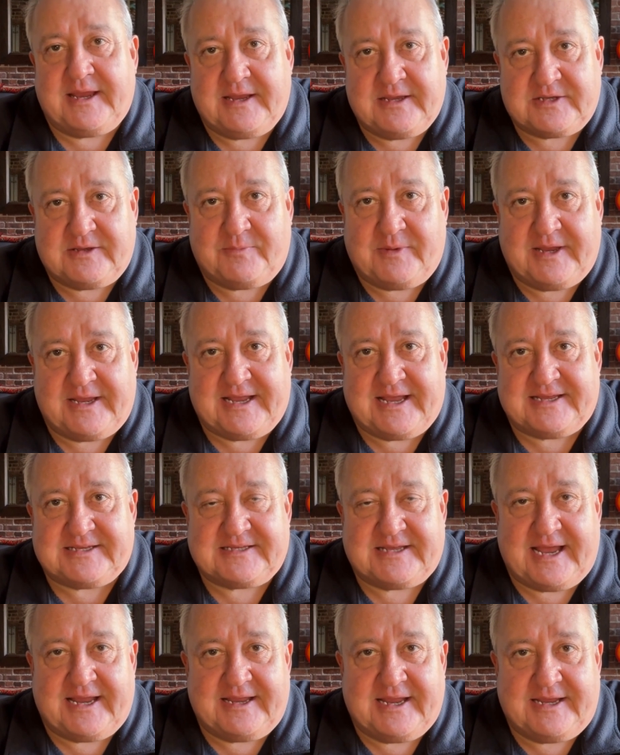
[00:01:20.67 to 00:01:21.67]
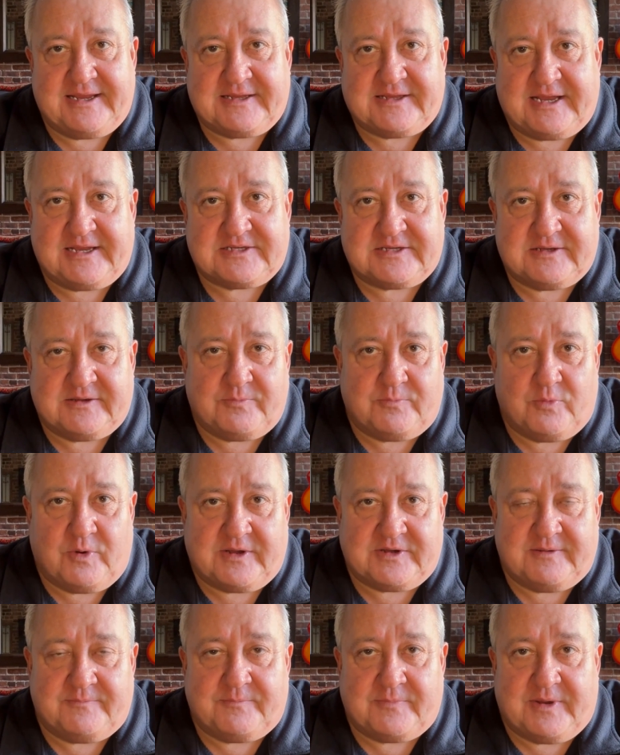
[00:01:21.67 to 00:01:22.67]
She really gets that and doesn't
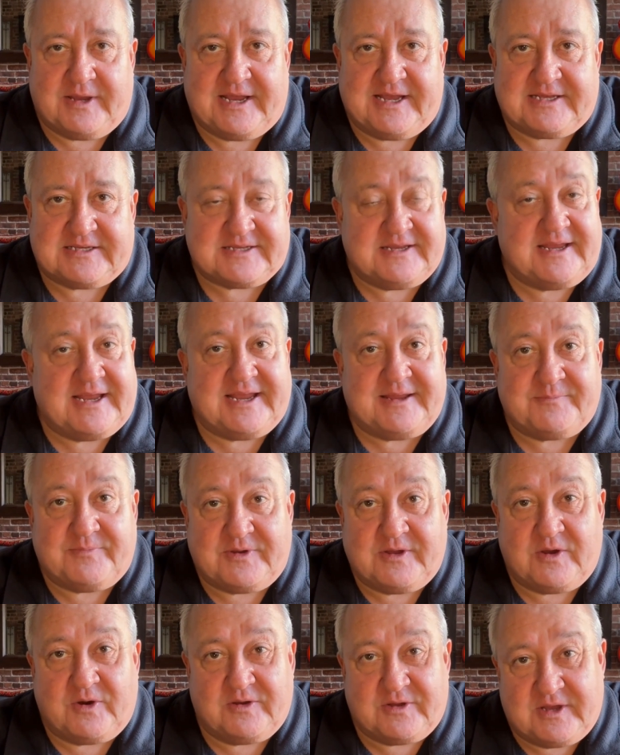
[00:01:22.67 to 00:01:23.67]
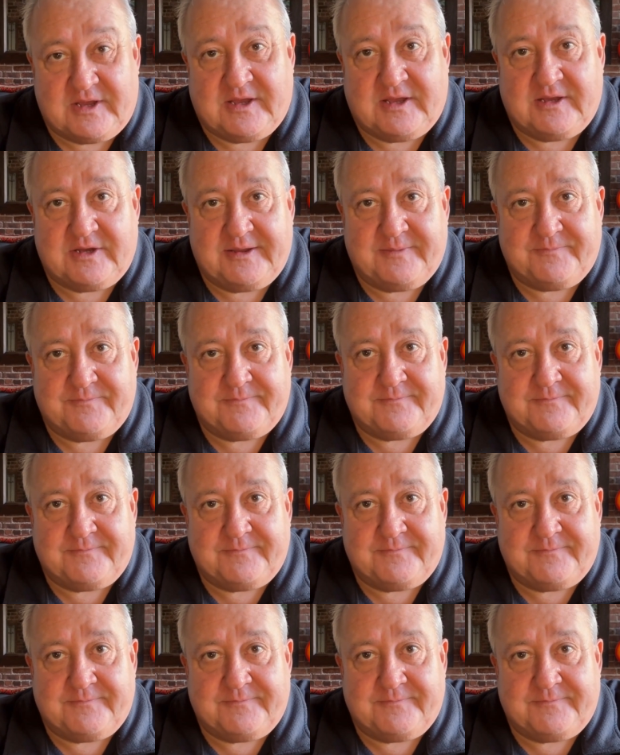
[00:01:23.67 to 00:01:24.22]
want praise heaped on her.